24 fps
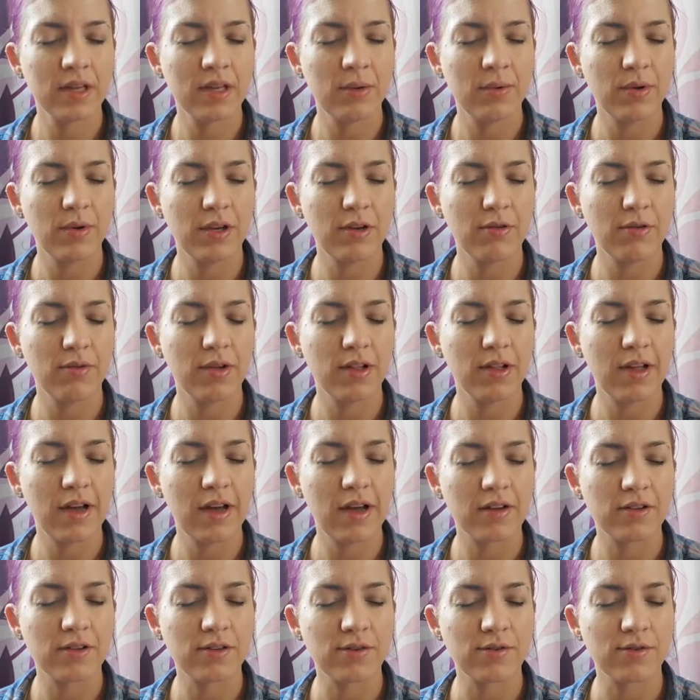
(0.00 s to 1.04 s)
And when you
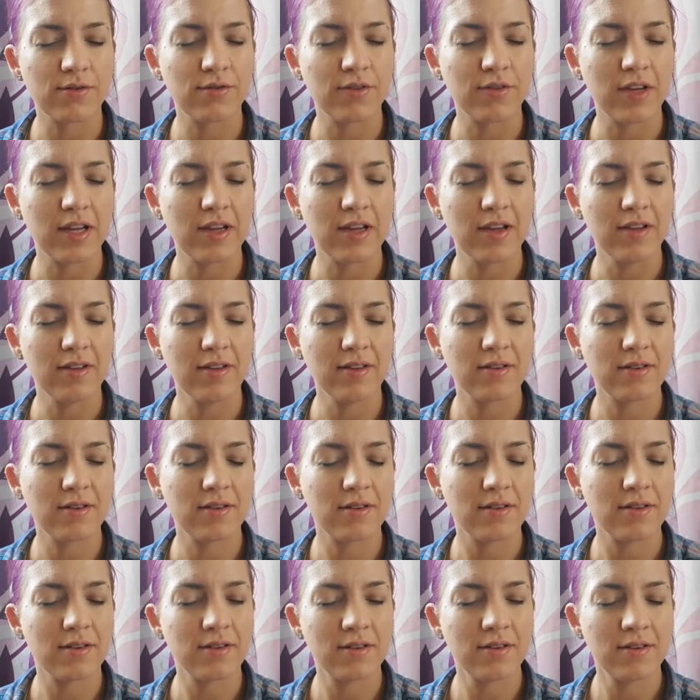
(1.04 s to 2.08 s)
relax your face,
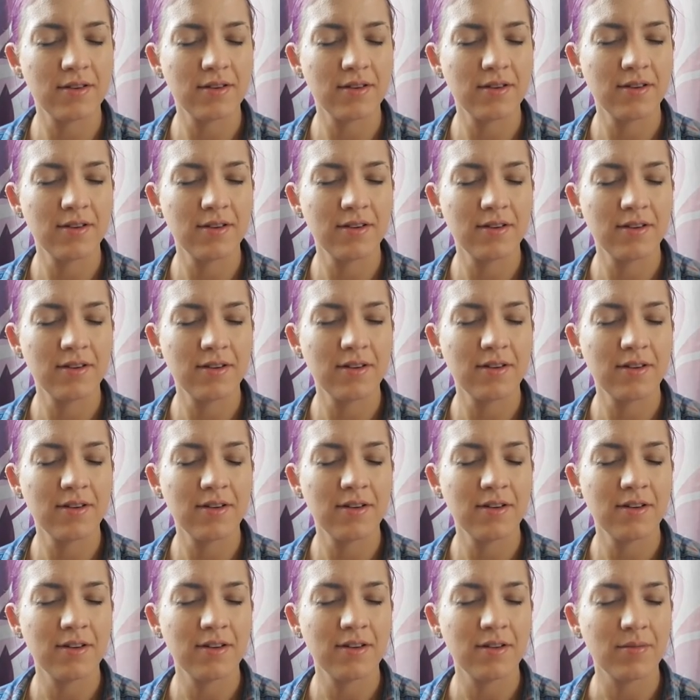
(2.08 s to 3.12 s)

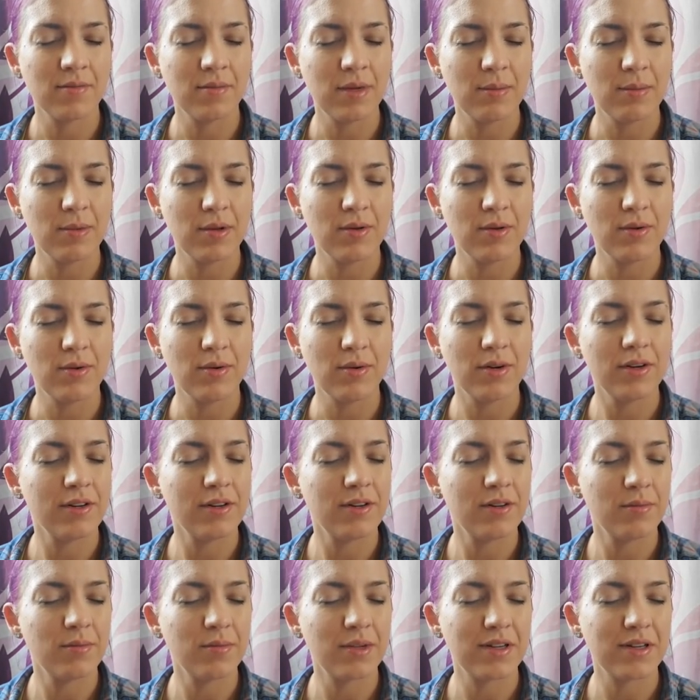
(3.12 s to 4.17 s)
maybe you
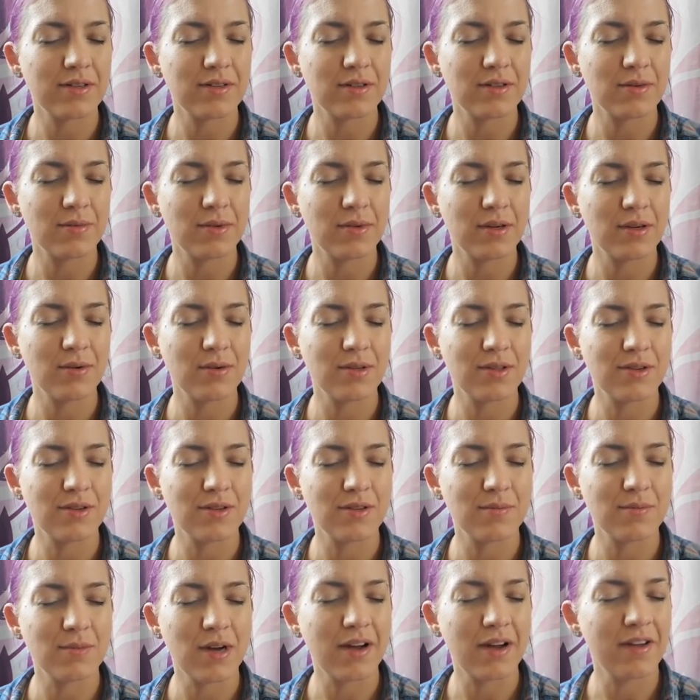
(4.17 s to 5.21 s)
bless somebody with a
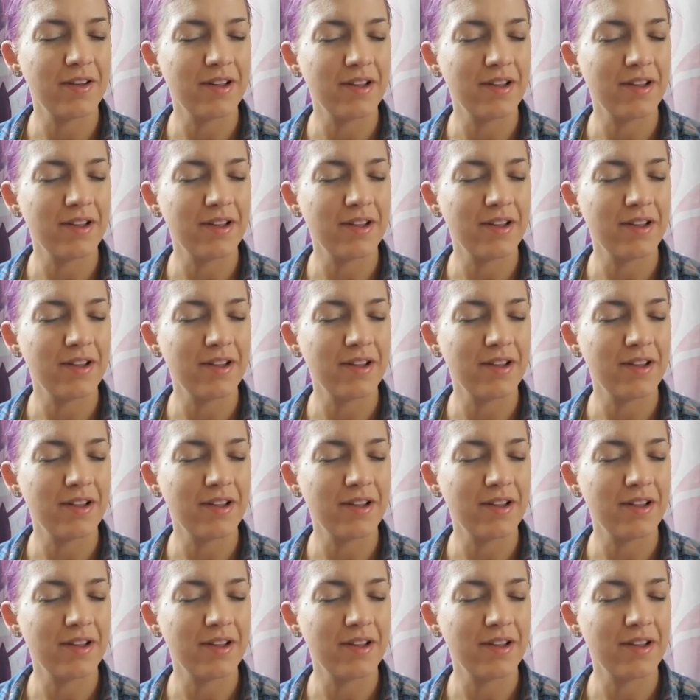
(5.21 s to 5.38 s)
smile